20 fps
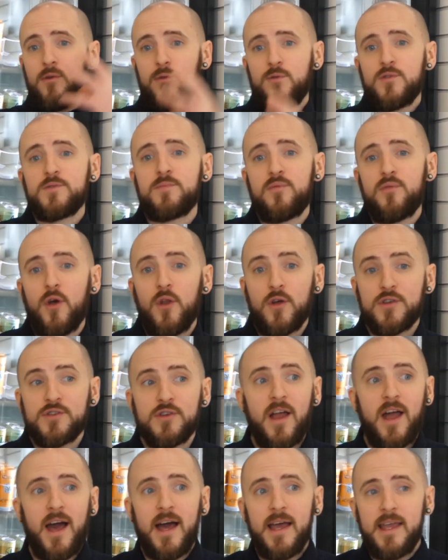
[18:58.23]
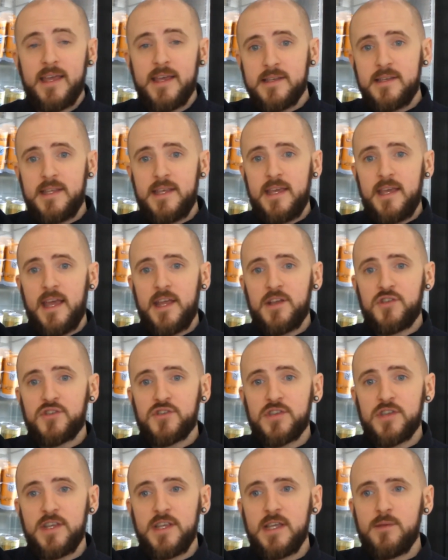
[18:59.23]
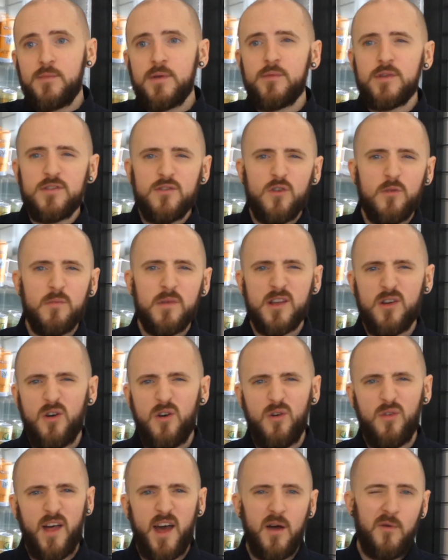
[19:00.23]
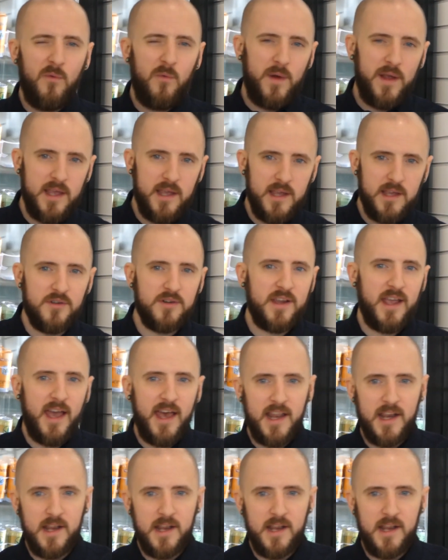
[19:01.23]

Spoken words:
those products are high in THC, and we would normally call that weed or